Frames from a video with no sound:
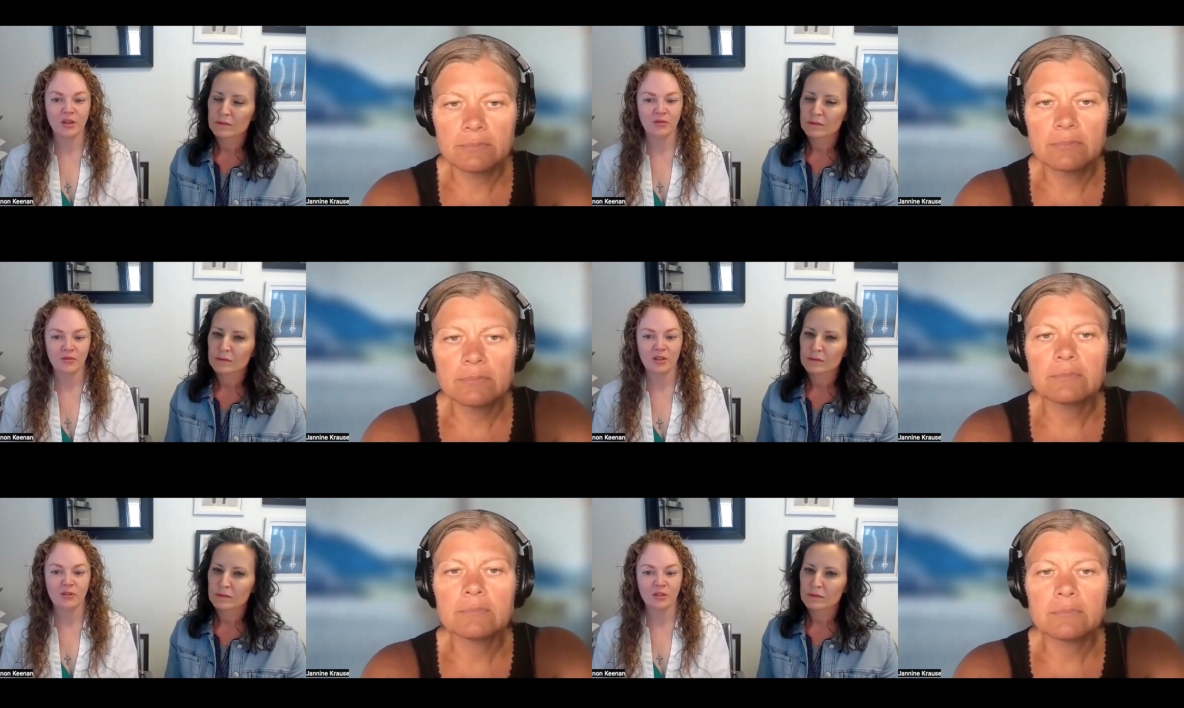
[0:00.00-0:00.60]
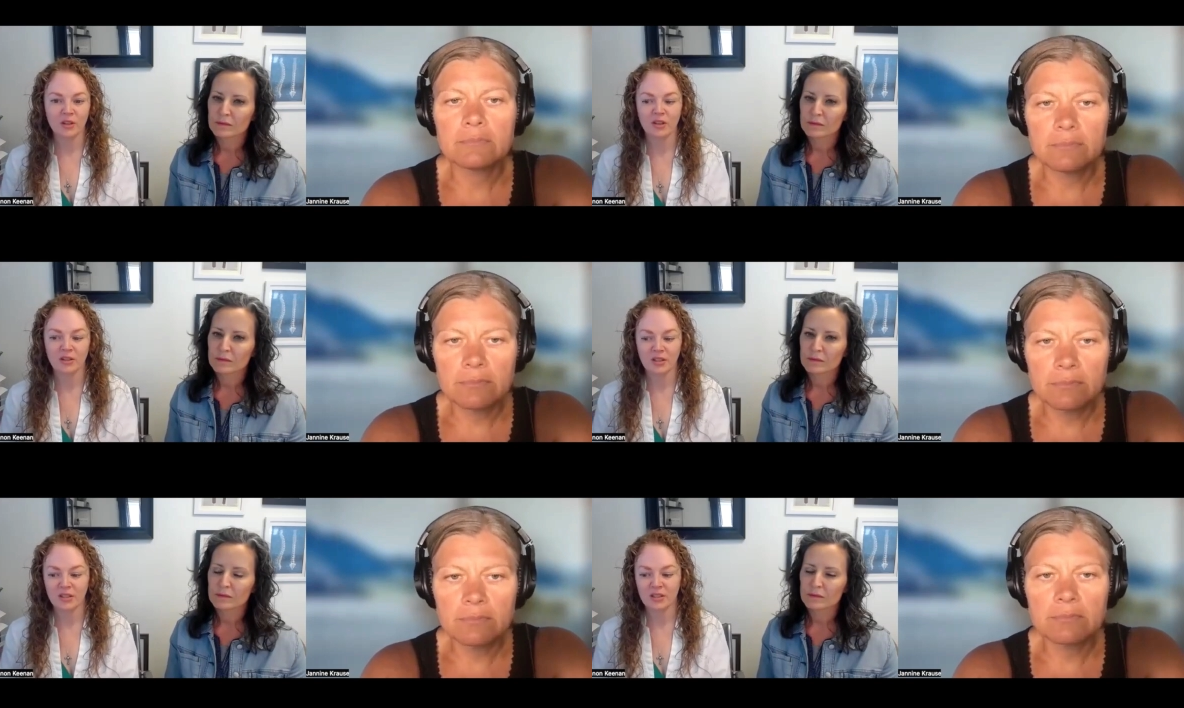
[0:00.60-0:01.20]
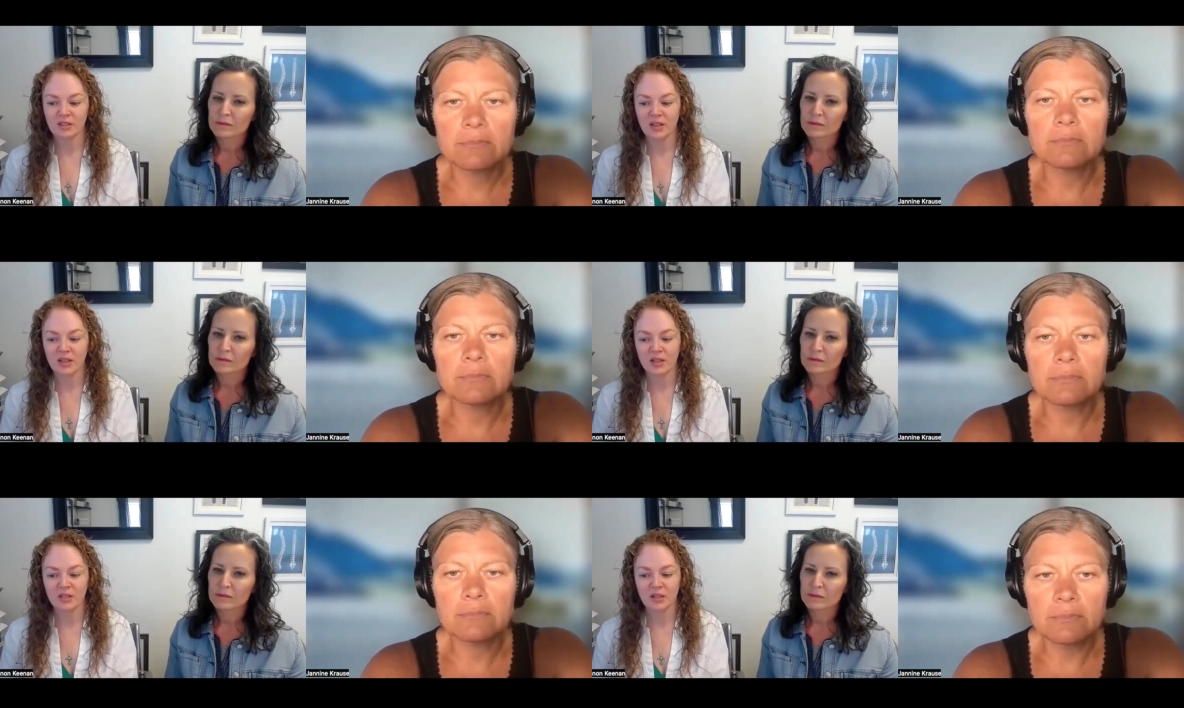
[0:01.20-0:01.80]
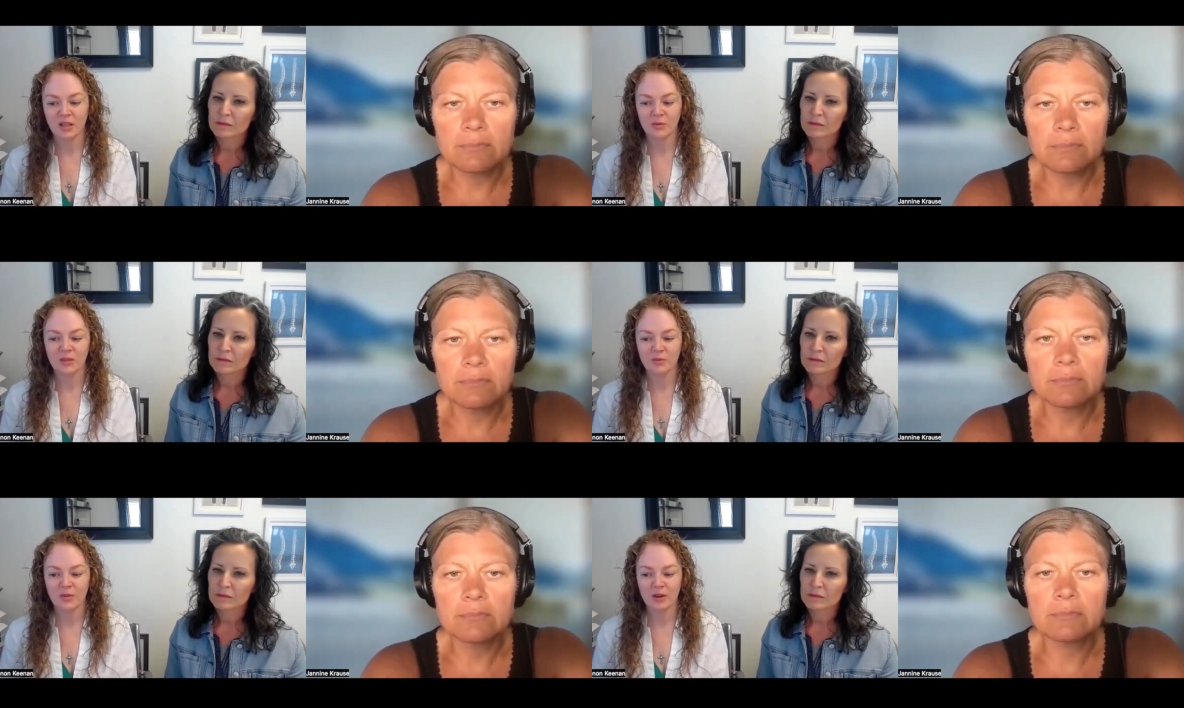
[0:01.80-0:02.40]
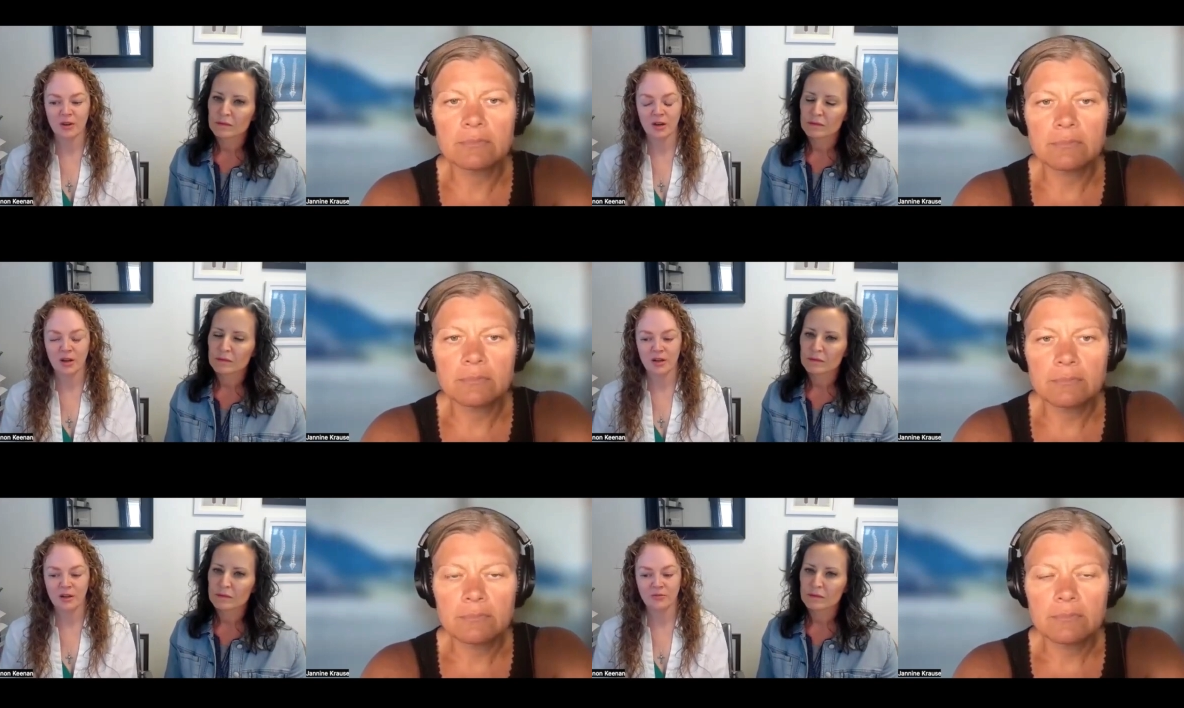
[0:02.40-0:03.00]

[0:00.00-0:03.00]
Speaker 1: and fecal incontinence. And it's a matter of